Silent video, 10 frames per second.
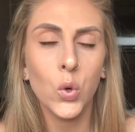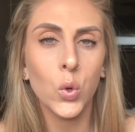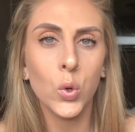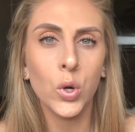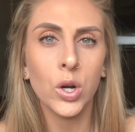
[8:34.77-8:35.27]

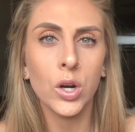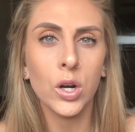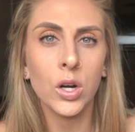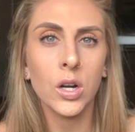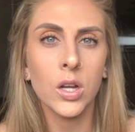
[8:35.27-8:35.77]

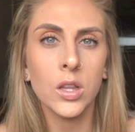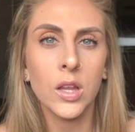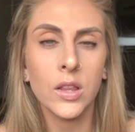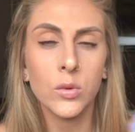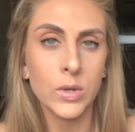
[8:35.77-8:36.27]
or
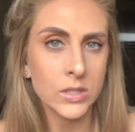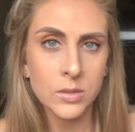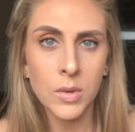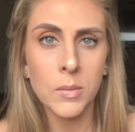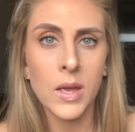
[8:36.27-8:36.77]
like the
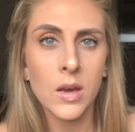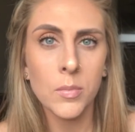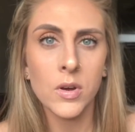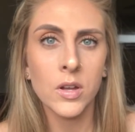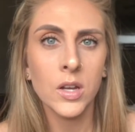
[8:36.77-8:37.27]
rest of my
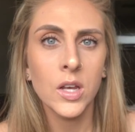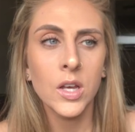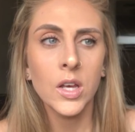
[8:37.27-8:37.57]
makeup on,